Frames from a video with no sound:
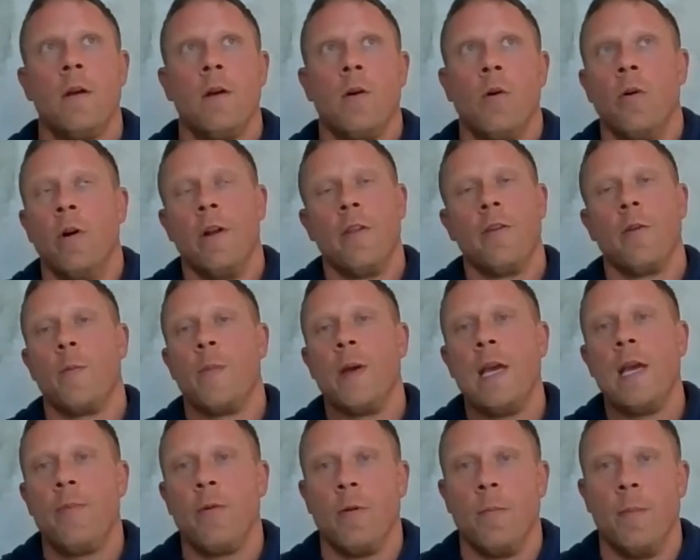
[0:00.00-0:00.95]
or other
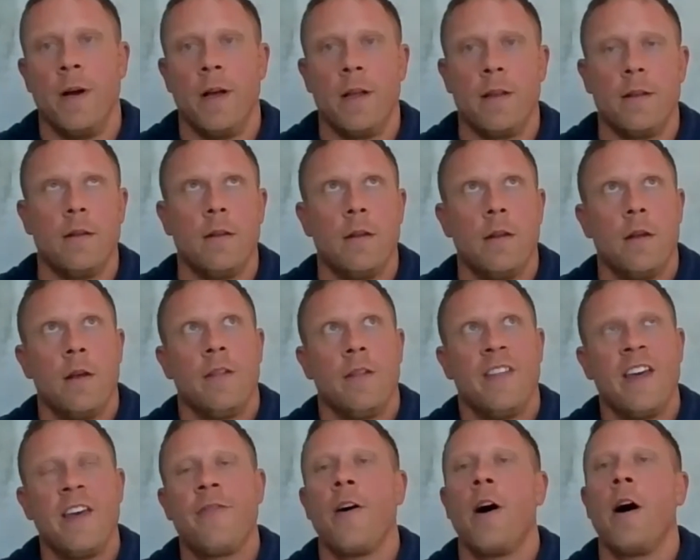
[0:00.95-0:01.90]
people, but
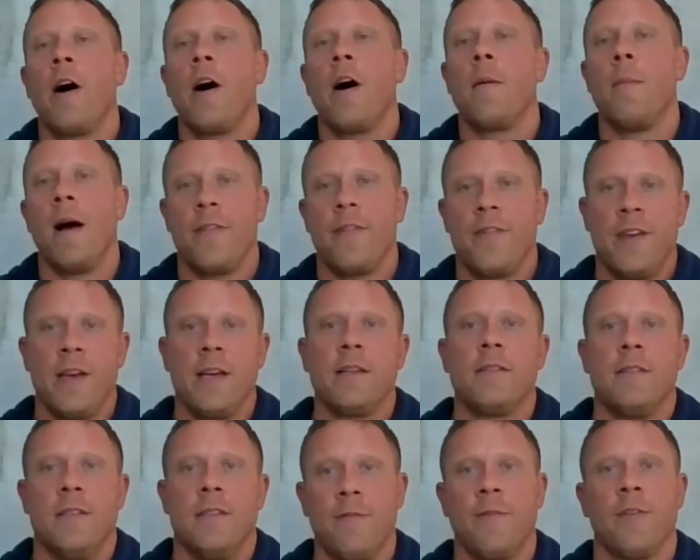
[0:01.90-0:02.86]
they thought about
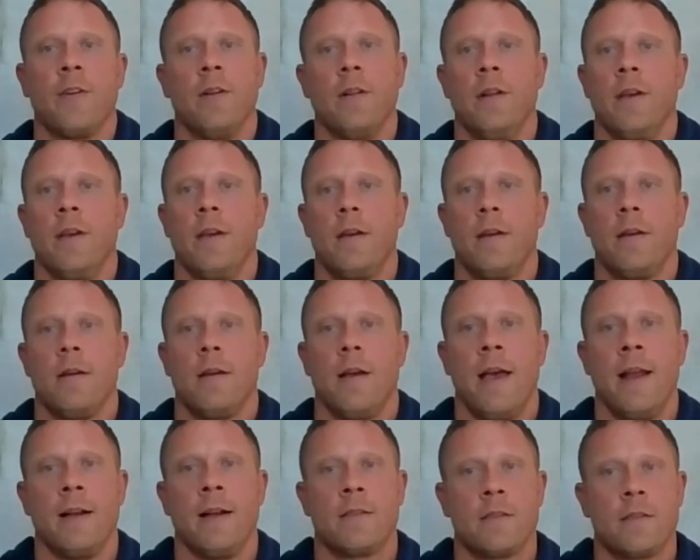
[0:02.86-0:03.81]
things differently.
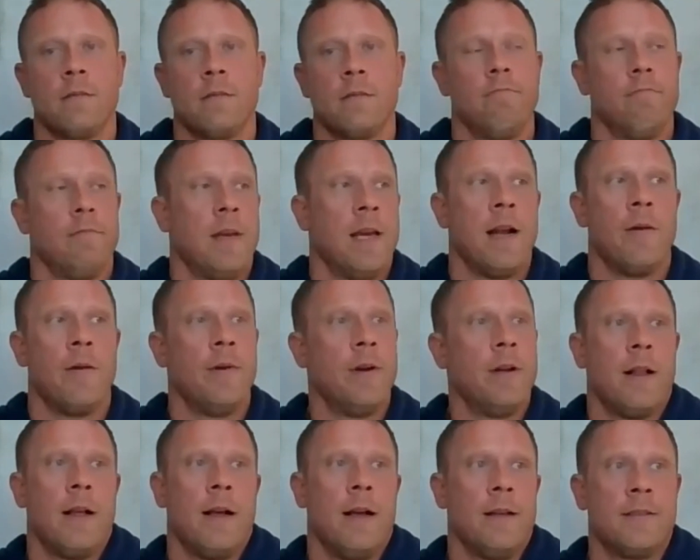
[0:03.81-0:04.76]
And I
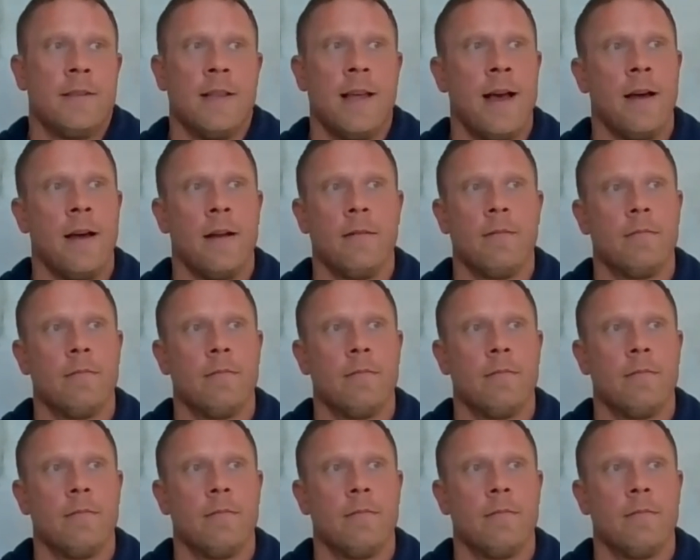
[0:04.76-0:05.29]
realized that,